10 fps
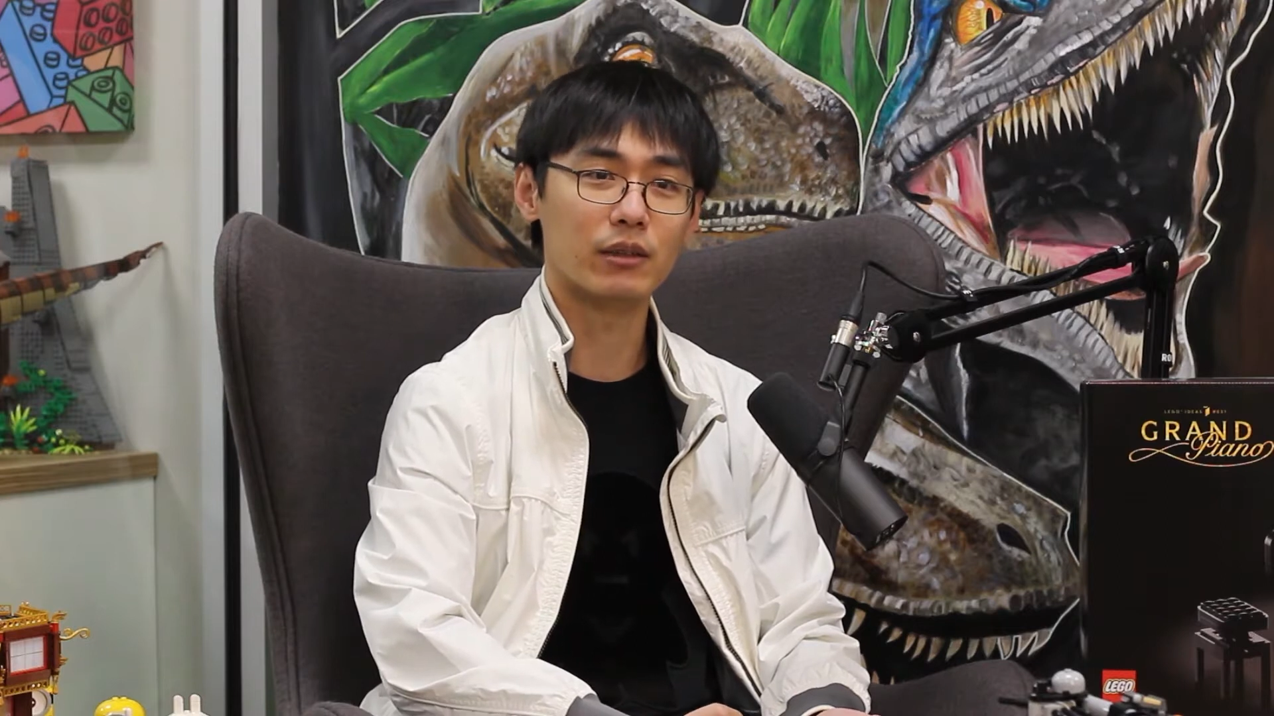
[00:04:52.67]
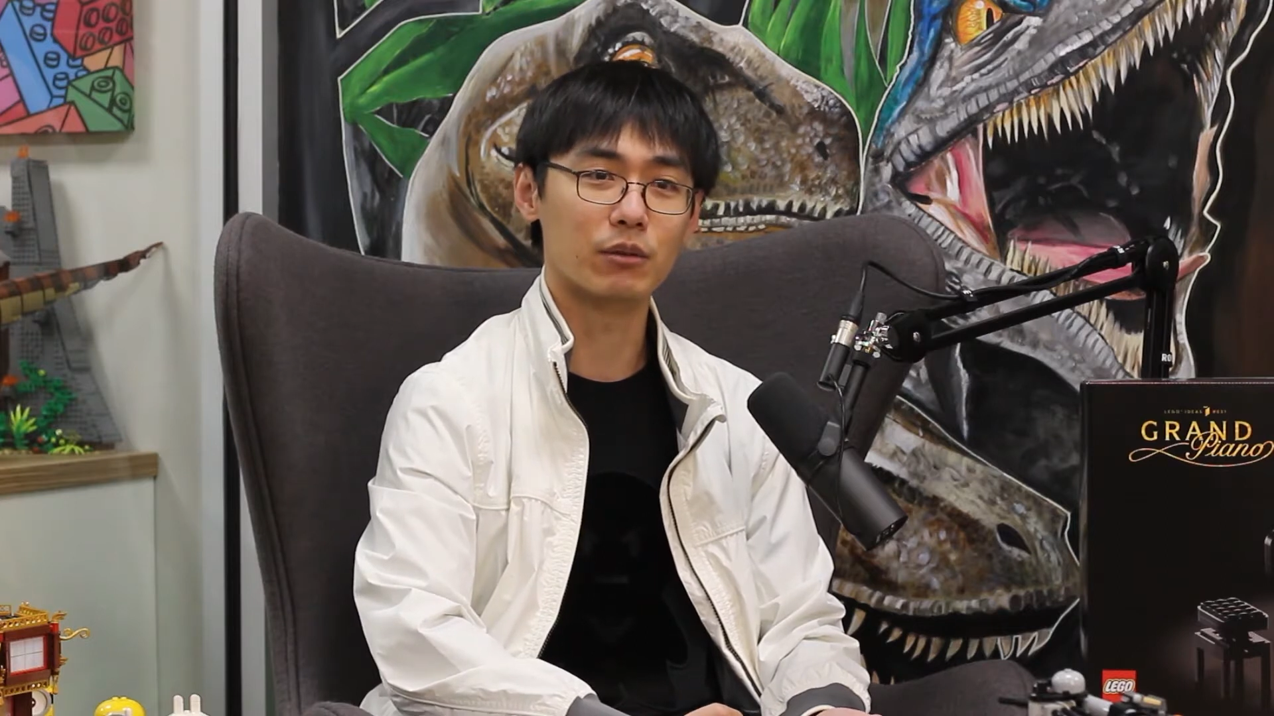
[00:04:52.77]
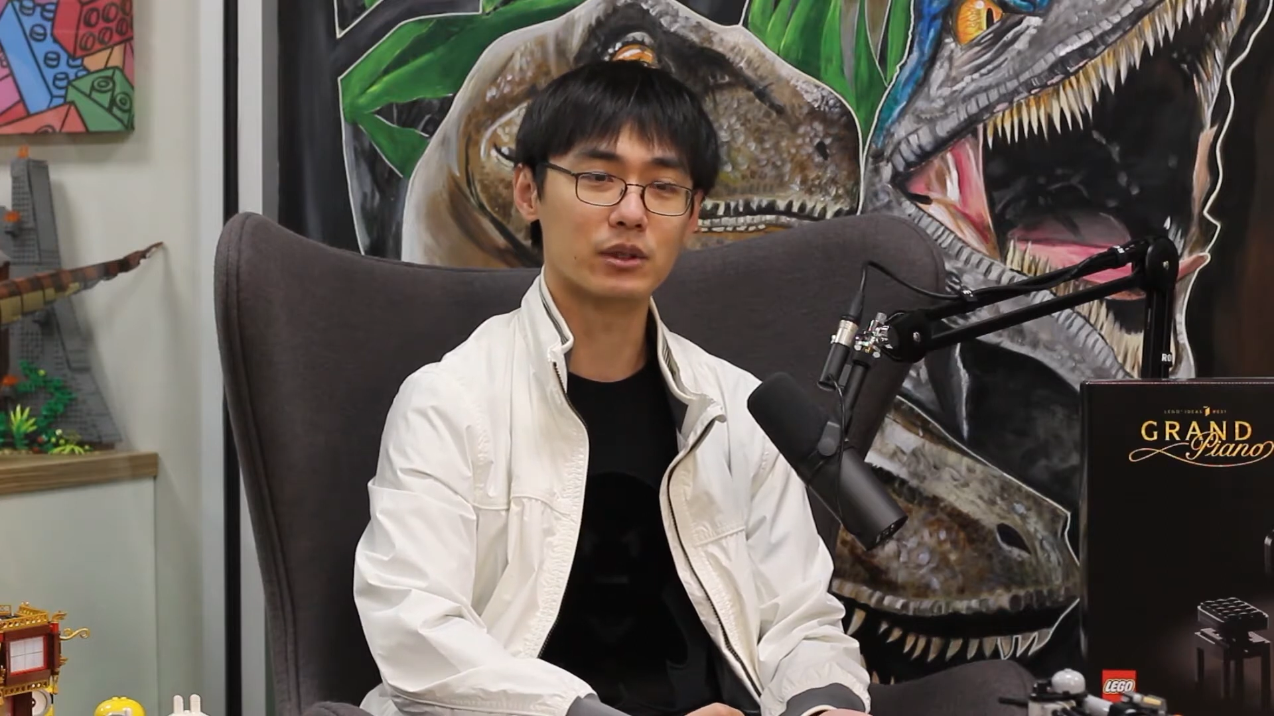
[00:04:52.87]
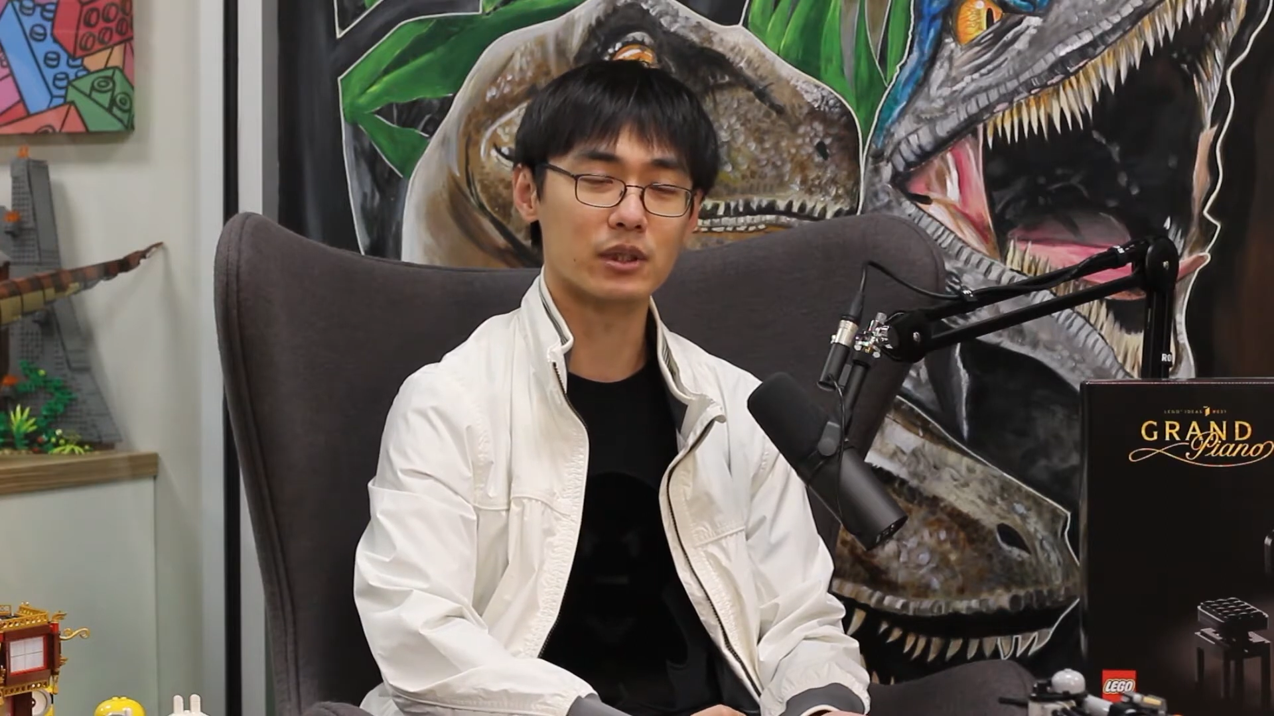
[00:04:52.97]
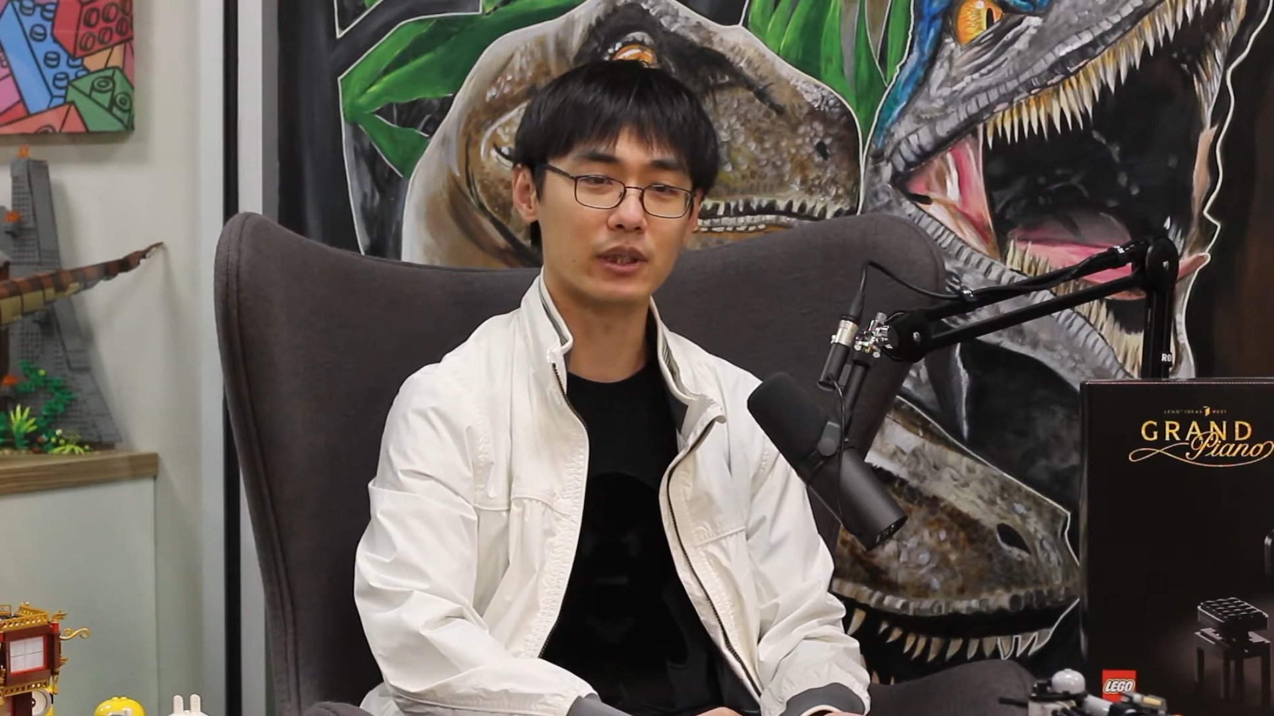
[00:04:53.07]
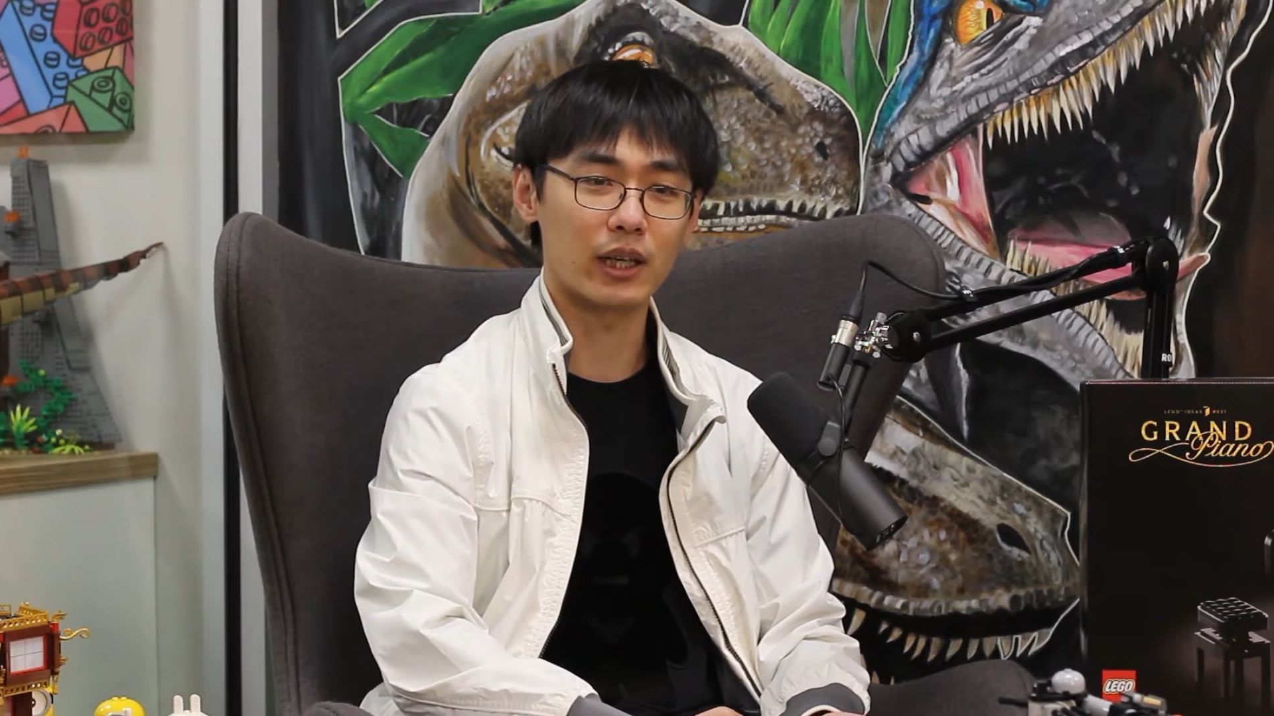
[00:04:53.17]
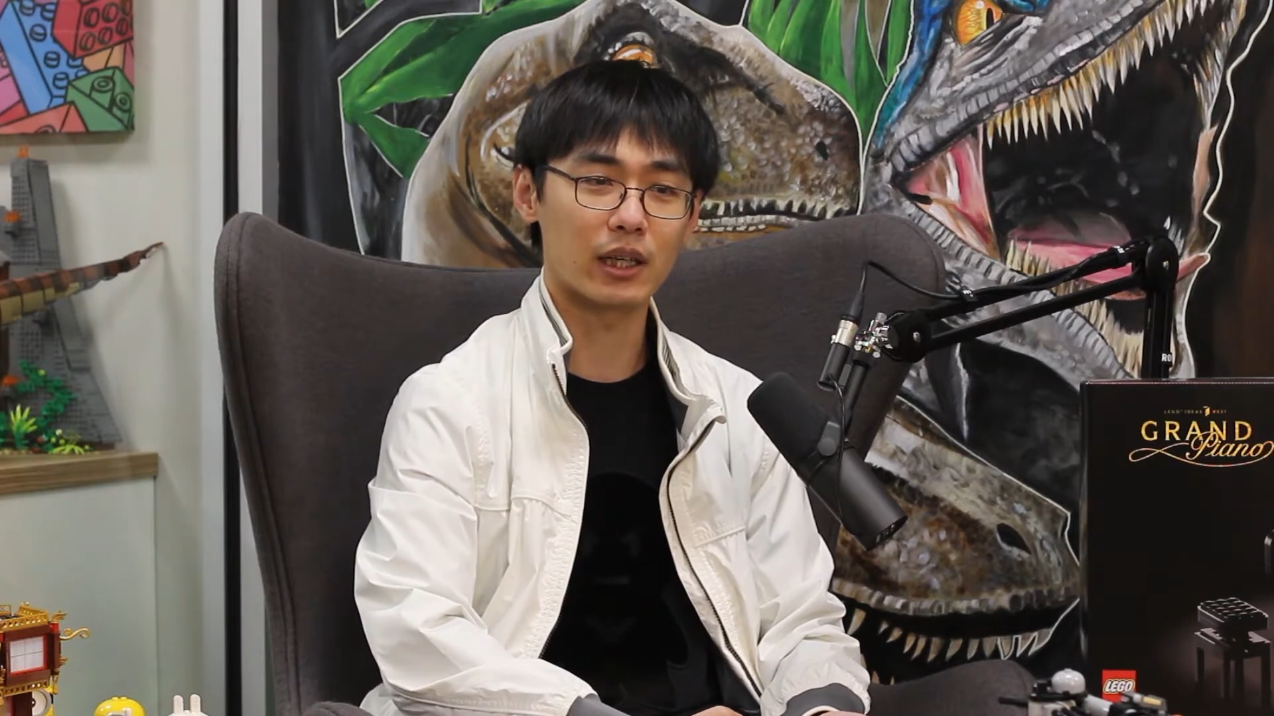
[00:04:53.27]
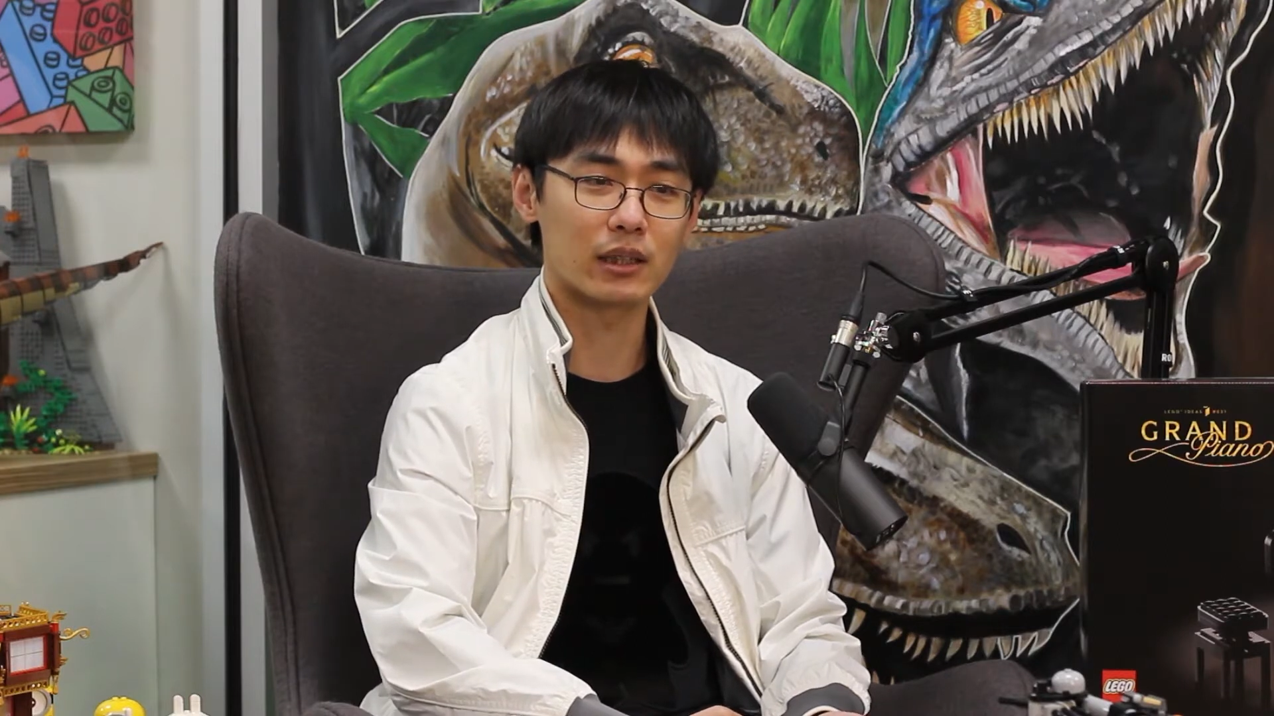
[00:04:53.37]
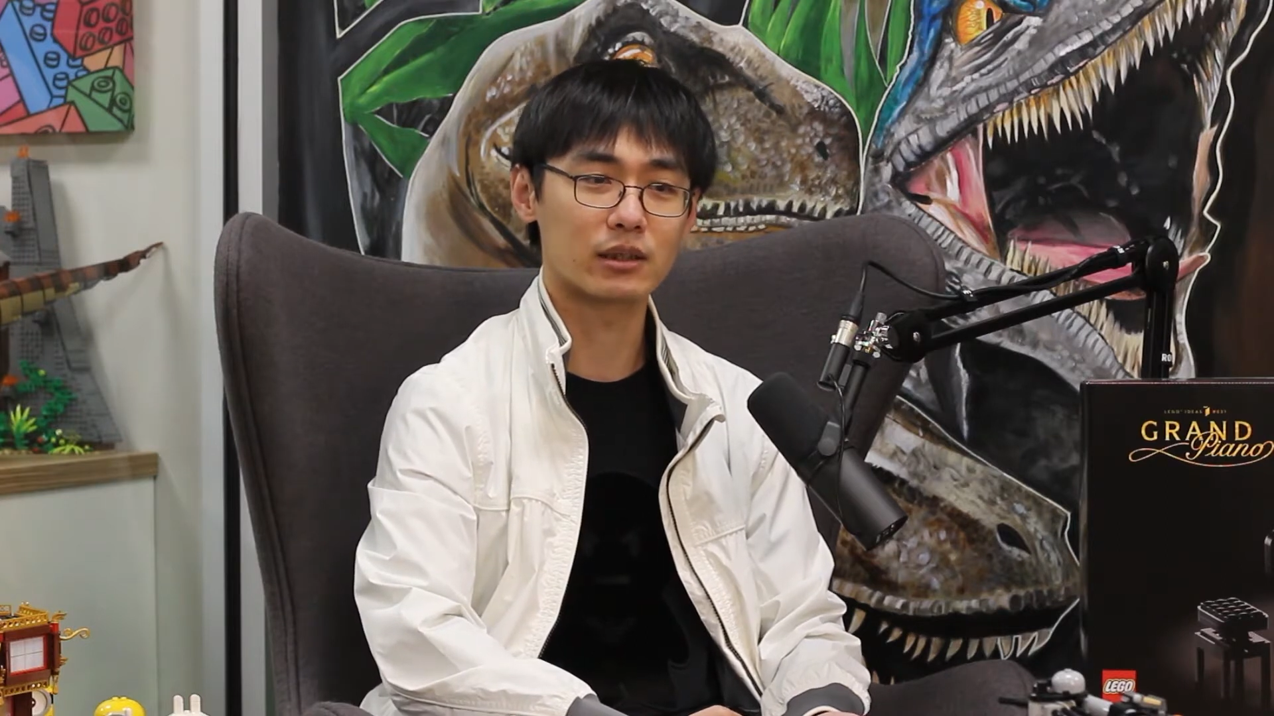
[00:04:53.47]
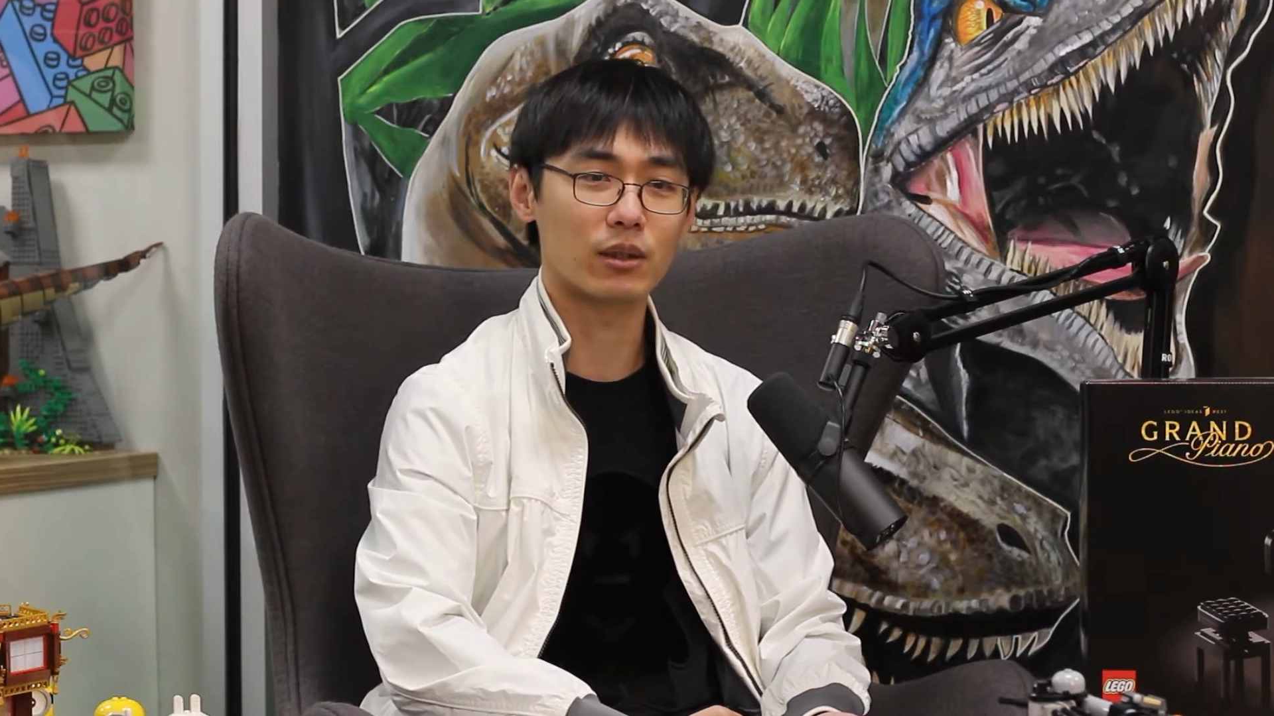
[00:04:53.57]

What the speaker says: it was announced